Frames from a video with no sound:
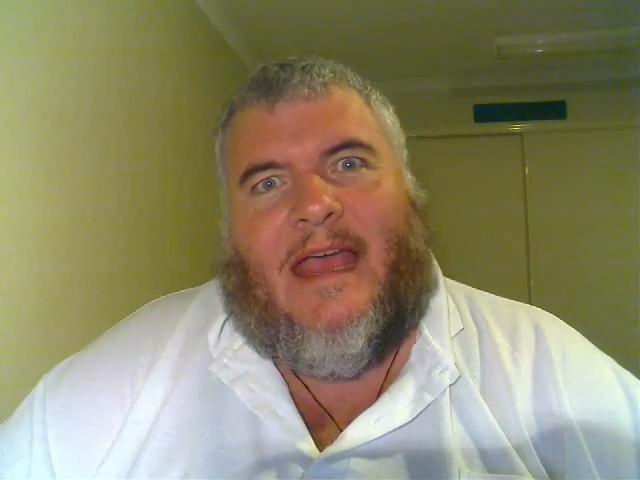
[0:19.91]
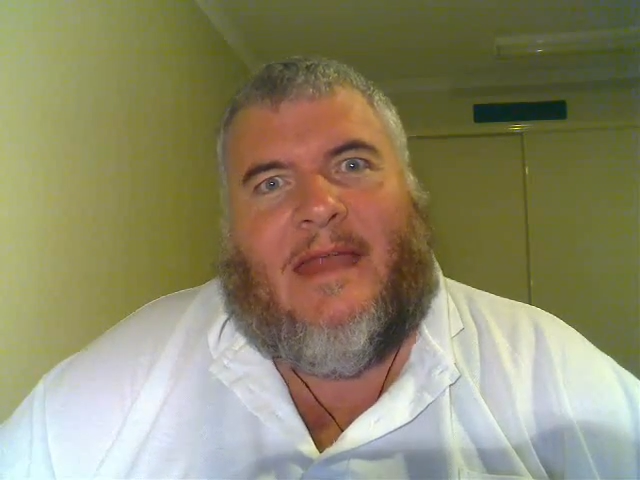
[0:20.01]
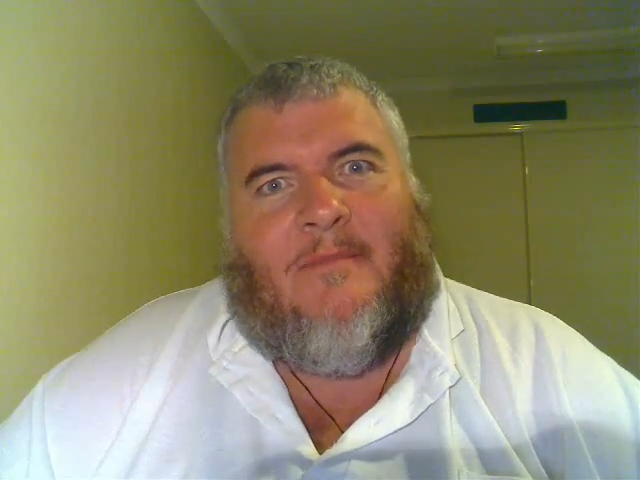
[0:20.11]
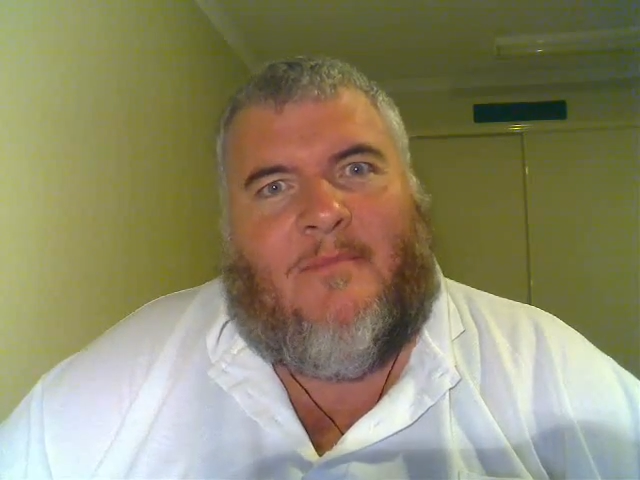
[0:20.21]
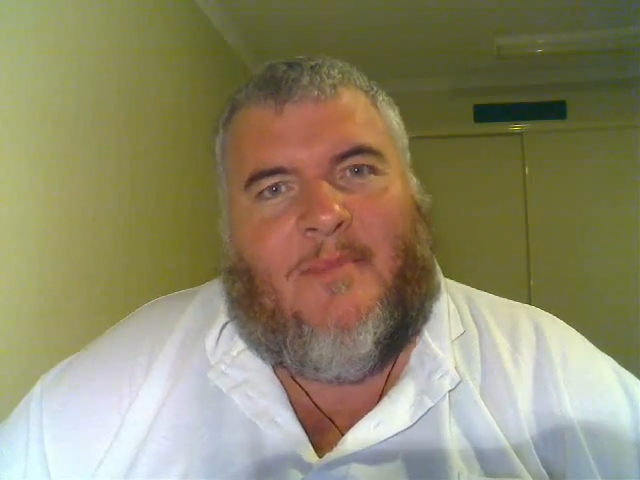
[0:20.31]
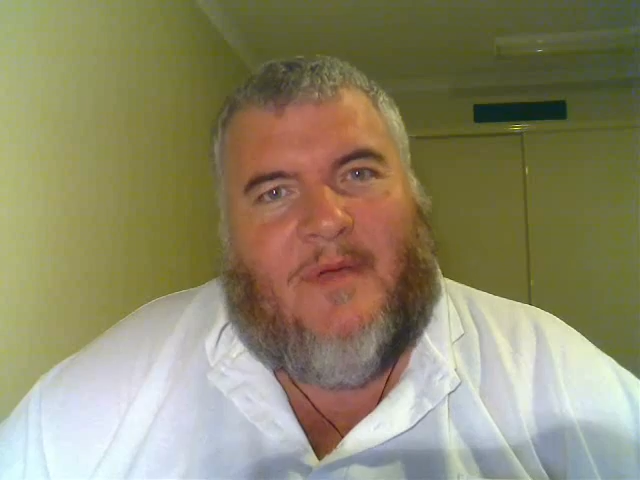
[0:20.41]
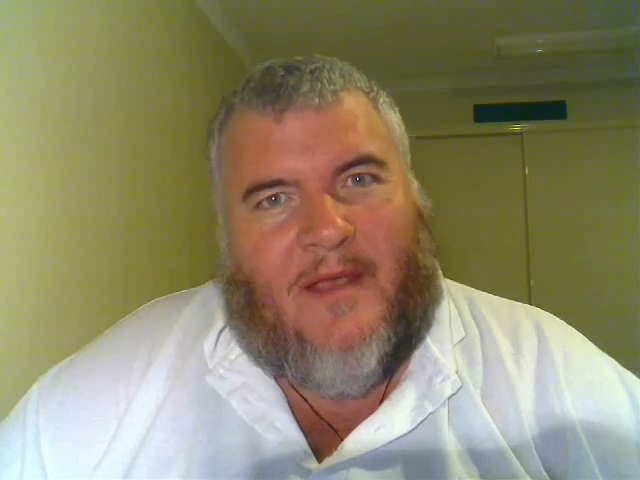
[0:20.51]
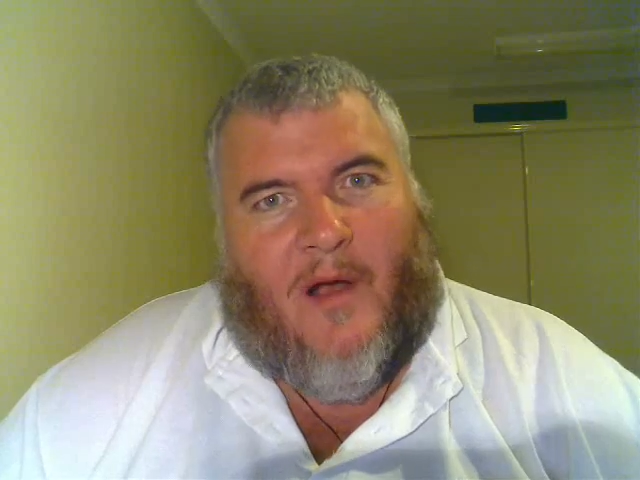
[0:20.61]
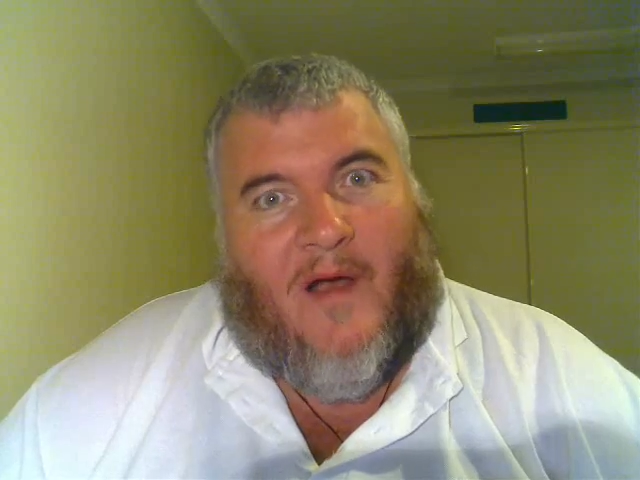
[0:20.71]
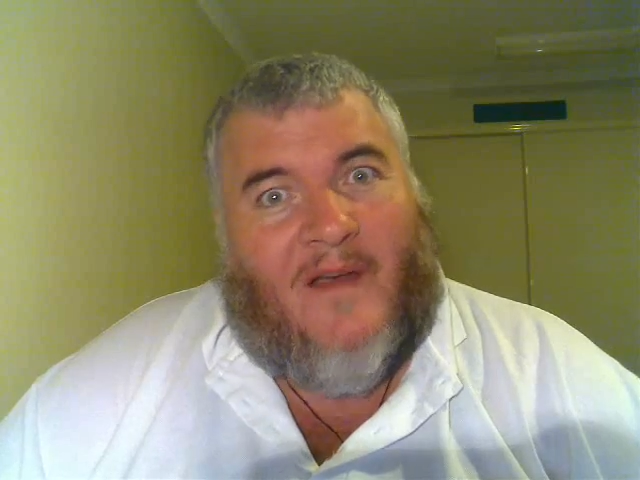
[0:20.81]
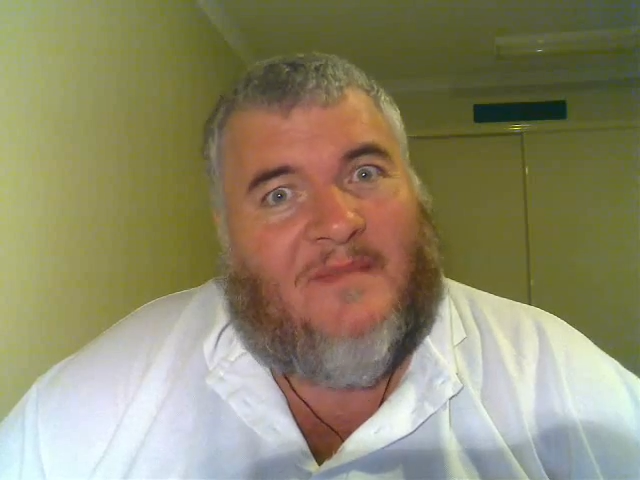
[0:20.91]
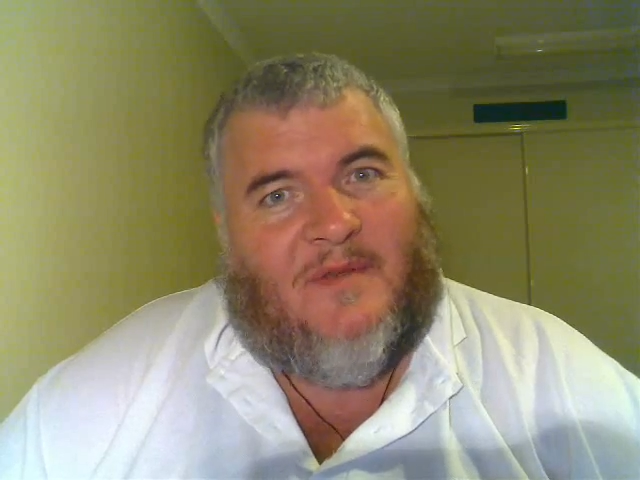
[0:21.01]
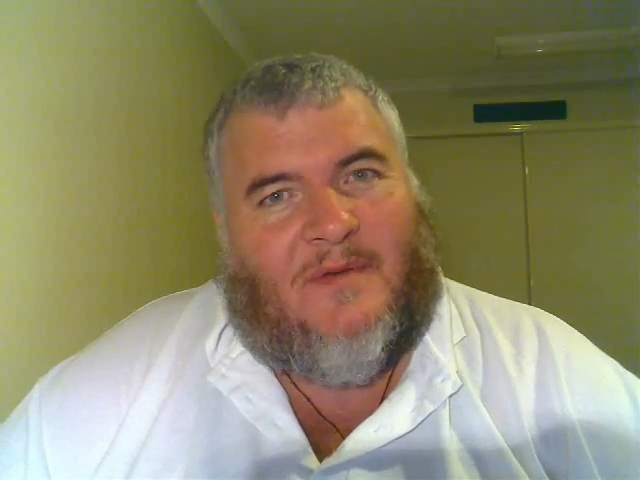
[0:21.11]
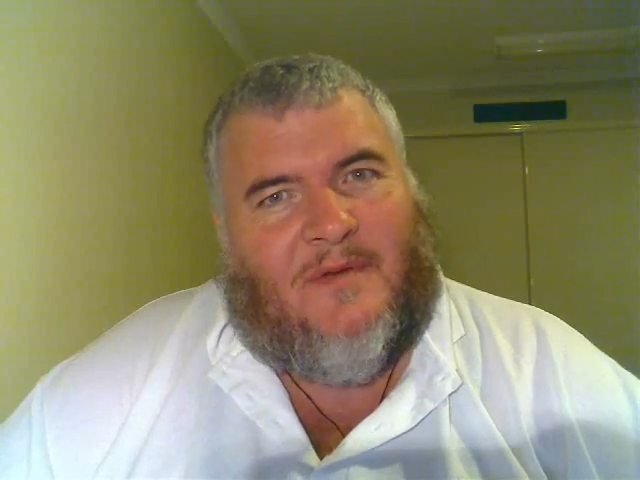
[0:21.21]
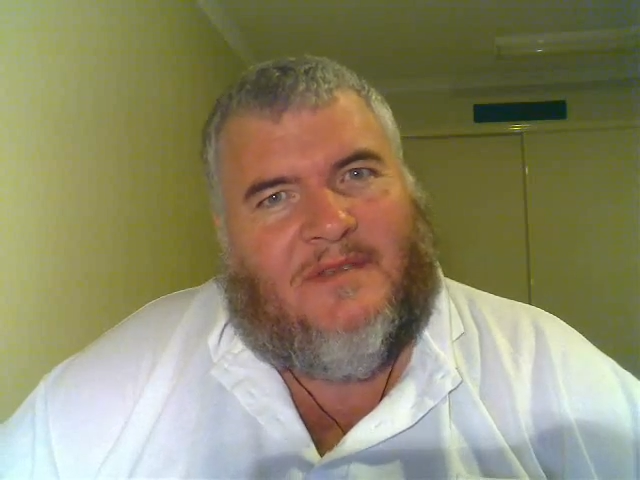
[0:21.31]
and beehives
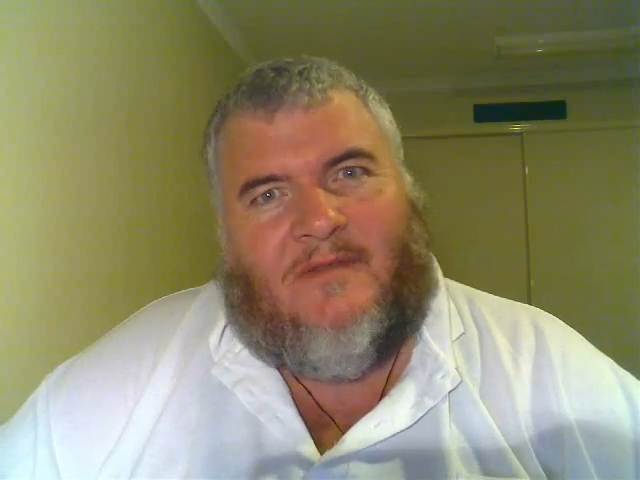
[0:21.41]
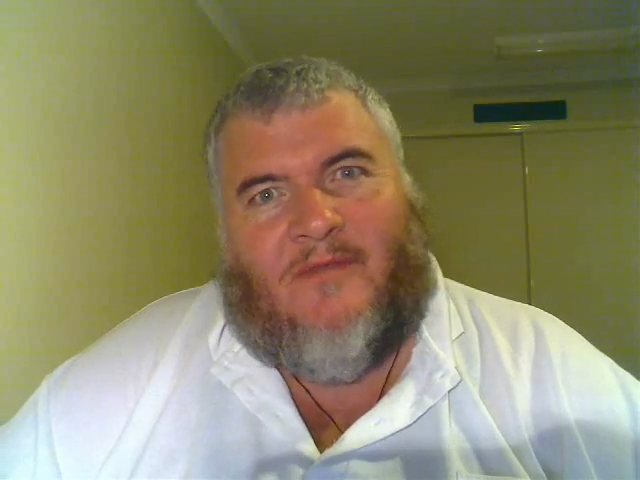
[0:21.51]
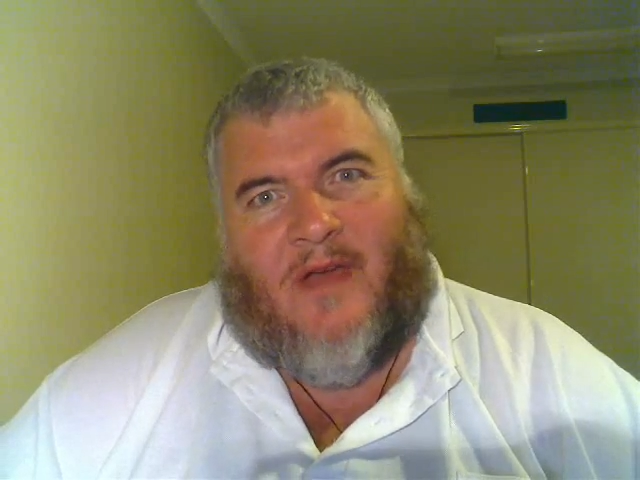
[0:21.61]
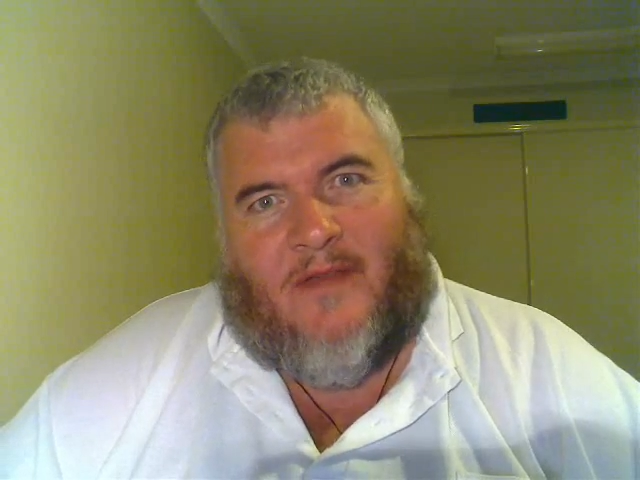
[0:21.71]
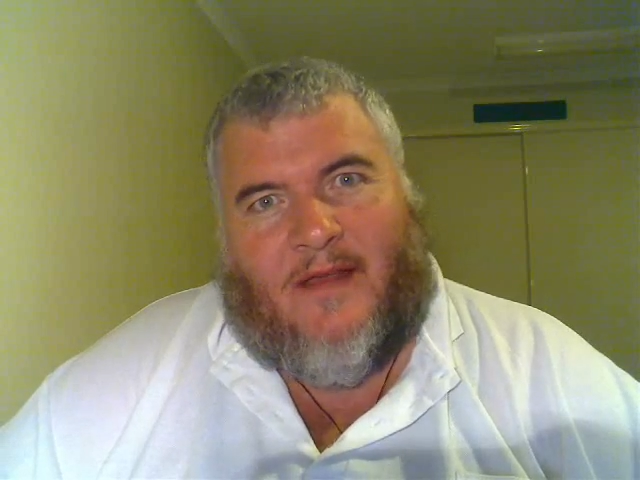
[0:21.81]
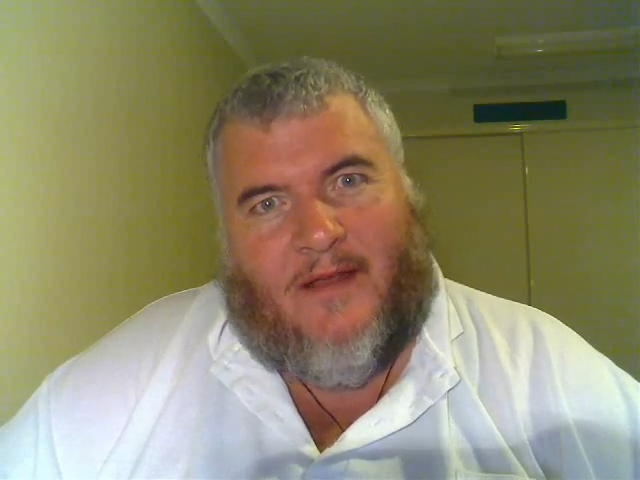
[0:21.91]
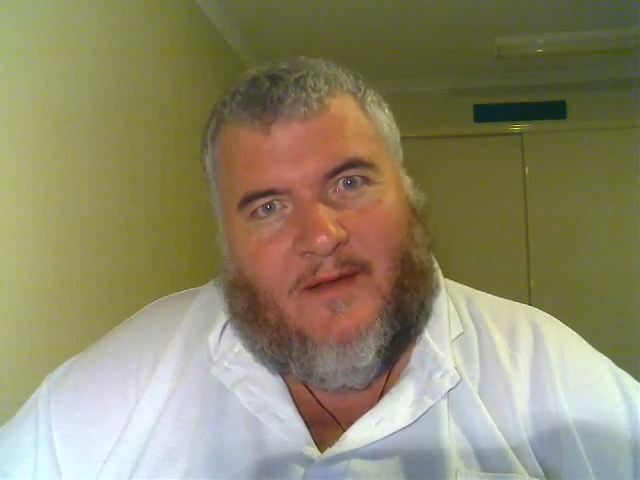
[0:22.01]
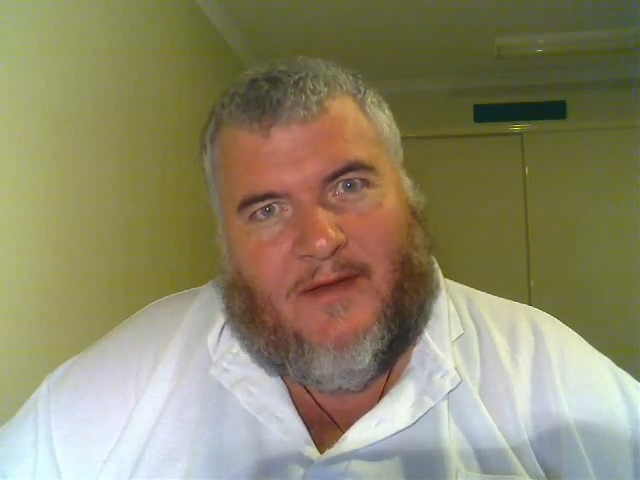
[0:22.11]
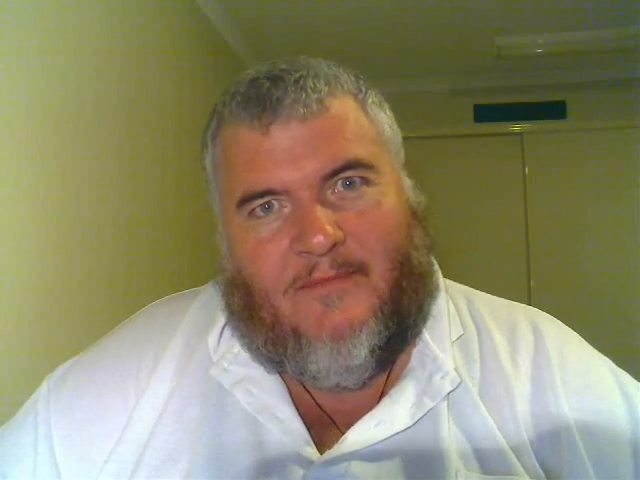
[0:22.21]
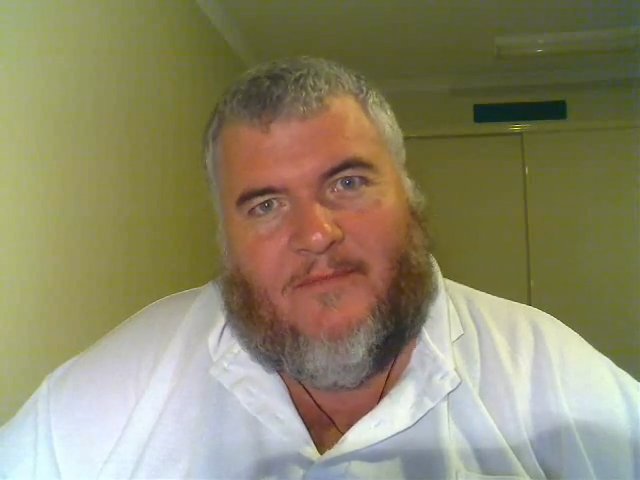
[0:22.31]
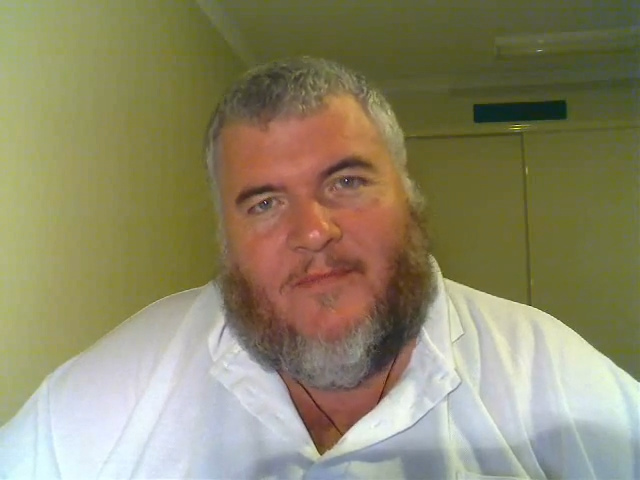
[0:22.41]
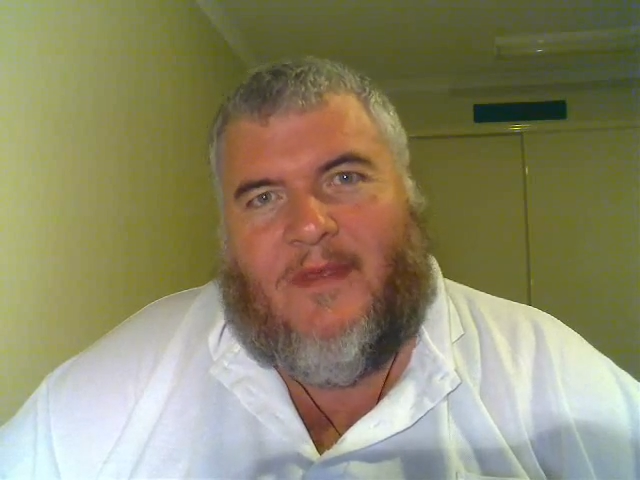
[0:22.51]
because they're rather hungry.